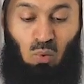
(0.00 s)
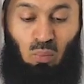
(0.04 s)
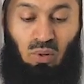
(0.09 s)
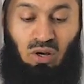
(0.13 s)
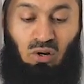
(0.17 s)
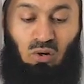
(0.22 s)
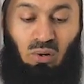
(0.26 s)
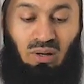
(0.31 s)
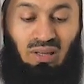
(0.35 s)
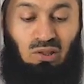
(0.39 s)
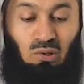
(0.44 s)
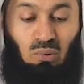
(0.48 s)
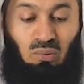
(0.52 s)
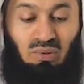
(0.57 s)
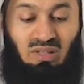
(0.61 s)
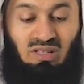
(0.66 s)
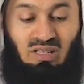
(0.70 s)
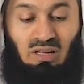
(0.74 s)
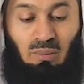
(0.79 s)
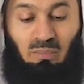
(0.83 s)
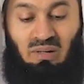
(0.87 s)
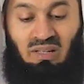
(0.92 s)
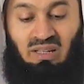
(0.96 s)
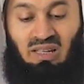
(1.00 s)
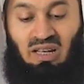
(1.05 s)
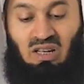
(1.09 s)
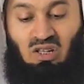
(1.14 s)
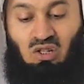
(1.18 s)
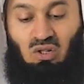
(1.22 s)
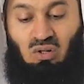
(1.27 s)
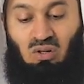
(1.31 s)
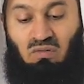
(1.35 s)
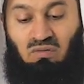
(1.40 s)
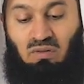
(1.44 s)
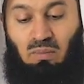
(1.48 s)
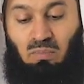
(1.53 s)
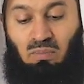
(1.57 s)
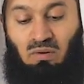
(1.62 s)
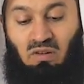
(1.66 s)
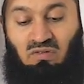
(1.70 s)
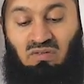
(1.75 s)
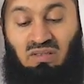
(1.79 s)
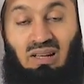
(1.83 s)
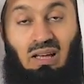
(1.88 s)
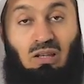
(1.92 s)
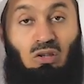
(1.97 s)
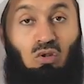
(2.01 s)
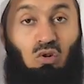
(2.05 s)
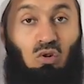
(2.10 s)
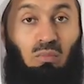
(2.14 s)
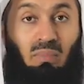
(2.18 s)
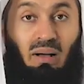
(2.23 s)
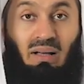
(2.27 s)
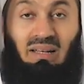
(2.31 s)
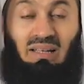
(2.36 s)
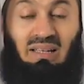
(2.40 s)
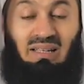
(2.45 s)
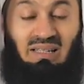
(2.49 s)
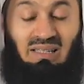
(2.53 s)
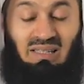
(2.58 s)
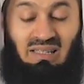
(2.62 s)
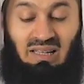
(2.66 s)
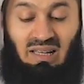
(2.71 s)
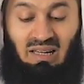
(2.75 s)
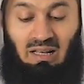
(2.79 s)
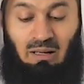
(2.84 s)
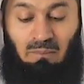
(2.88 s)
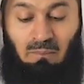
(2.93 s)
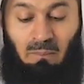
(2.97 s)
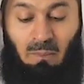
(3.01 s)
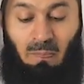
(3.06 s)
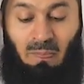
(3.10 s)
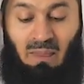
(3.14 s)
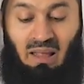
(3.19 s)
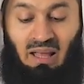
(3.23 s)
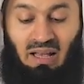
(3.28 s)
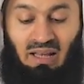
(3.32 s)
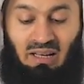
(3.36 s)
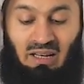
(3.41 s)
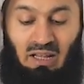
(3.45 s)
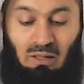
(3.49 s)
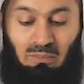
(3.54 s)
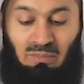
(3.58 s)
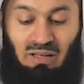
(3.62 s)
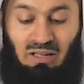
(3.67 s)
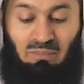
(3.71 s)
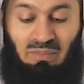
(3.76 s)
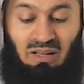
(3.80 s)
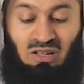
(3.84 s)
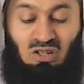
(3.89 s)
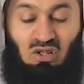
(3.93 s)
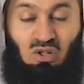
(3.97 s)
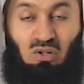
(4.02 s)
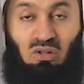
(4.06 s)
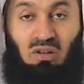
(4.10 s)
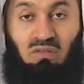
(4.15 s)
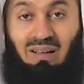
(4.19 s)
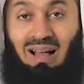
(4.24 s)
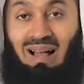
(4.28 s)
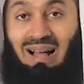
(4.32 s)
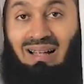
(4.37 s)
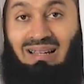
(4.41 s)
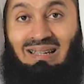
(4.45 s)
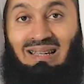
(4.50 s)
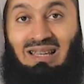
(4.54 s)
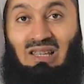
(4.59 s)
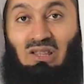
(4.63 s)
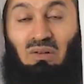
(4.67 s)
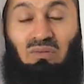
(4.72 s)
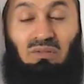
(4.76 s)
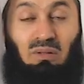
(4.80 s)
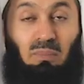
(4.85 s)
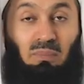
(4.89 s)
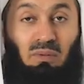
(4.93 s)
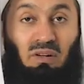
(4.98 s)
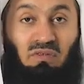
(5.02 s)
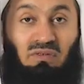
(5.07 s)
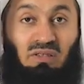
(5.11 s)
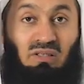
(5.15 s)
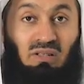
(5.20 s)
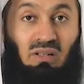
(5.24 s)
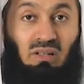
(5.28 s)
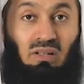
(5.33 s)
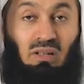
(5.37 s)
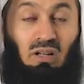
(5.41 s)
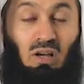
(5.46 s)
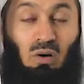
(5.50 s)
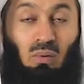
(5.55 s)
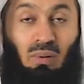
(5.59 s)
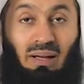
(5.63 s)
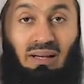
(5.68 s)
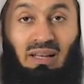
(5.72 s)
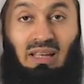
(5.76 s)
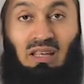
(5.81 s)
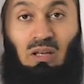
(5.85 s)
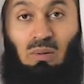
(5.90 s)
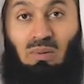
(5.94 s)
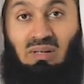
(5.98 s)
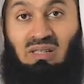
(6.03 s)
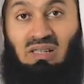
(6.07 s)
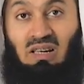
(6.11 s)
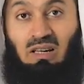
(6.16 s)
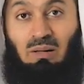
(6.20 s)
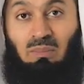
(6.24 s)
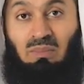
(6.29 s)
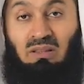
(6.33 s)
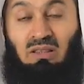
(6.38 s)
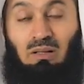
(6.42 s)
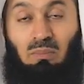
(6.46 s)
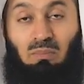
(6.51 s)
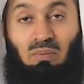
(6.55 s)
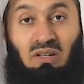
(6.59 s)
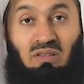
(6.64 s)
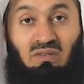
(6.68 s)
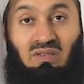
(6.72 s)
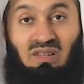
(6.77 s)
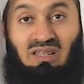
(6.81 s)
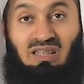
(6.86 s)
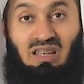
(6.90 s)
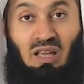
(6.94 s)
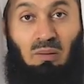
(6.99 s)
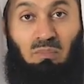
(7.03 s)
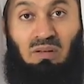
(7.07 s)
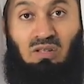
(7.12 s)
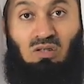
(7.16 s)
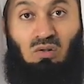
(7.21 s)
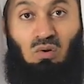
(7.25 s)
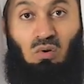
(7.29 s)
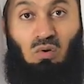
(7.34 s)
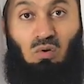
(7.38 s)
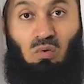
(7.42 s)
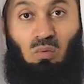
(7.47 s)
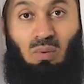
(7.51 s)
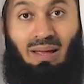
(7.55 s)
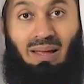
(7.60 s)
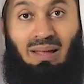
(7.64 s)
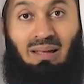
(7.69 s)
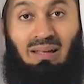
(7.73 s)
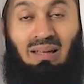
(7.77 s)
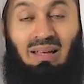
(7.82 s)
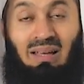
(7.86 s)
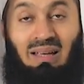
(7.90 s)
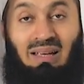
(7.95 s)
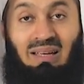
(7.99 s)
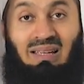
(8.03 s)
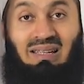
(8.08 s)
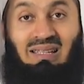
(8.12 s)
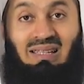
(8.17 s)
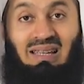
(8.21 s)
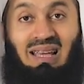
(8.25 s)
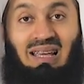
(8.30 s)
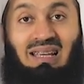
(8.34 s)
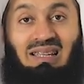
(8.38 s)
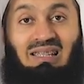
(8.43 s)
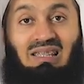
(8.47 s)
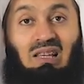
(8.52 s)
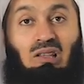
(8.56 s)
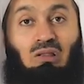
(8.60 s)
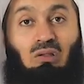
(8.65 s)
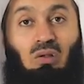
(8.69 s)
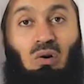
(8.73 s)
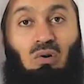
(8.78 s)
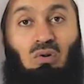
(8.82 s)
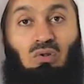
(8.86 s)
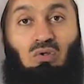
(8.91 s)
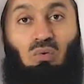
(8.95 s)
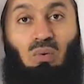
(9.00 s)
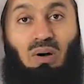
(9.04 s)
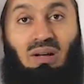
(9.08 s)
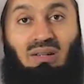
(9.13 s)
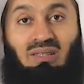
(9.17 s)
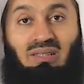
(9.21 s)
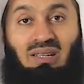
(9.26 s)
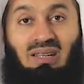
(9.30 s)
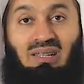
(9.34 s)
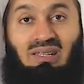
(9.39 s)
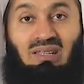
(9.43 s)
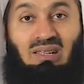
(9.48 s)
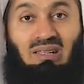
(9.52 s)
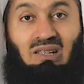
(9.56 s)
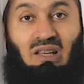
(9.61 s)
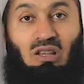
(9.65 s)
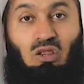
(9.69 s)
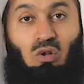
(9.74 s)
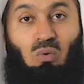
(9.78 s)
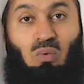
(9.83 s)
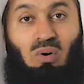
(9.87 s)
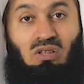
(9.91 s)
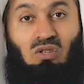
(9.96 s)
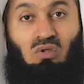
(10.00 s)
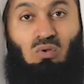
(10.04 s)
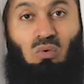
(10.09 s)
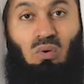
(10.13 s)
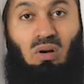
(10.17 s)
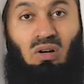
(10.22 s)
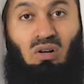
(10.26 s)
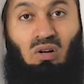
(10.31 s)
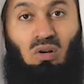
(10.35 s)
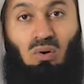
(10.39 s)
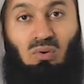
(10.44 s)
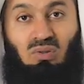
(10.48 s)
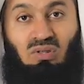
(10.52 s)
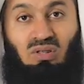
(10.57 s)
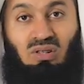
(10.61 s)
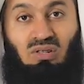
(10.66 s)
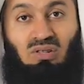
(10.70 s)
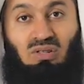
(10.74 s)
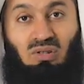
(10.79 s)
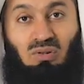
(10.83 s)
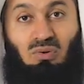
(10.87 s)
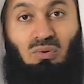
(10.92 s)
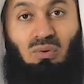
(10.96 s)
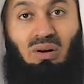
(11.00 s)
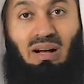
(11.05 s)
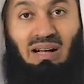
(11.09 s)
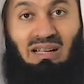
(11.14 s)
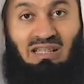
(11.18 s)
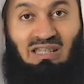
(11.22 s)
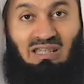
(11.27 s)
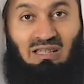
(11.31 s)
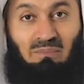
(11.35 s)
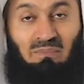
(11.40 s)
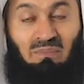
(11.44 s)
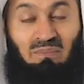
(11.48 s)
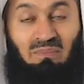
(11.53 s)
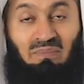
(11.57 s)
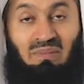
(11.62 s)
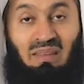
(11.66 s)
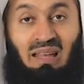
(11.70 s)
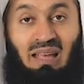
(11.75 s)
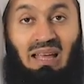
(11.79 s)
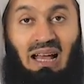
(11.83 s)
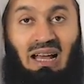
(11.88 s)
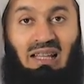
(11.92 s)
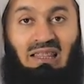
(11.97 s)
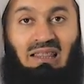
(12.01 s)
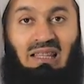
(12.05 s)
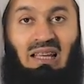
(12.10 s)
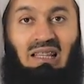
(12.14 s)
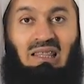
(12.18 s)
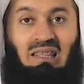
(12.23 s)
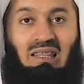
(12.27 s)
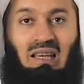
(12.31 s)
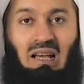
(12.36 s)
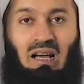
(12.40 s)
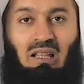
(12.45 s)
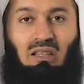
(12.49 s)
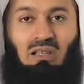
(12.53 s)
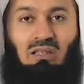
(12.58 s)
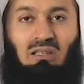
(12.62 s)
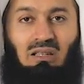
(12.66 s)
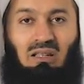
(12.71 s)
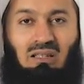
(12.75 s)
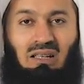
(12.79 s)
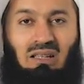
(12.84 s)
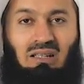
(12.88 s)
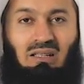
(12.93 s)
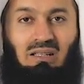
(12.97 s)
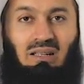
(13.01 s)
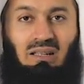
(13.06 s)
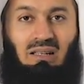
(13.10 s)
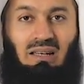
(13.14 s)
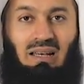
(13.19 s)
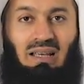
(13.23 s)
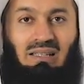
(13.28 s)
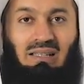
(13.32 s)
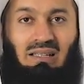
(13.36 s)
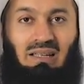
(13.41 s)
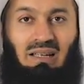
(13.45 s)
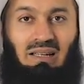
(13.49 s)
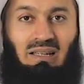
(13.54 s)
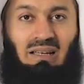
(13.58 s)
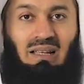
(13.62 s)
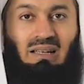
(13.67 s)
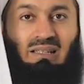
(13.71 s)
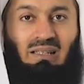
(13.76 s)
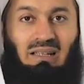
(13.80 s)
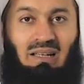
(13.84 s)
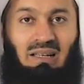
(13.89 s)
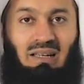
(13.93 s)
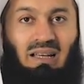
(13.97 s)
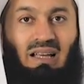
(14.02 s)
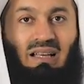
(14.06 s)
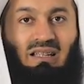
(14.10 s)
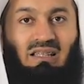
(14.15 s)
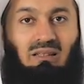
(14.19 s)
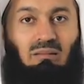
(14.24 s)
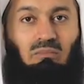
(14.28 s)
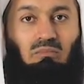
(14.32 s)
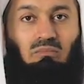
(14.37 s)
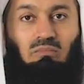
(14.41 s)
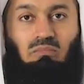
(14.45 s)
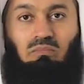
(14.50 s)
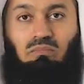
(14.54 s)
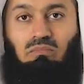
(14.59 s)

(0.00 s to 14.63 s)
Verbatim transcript: We're going through the supplication of the Prophet Ayyub alayhi salam, and I made mention of a hadith of the Prophet sallallahu alayhi wasallam in the previous episode where he says that those who are tested are the ones who are closest to us, and then the others are tested less and less and less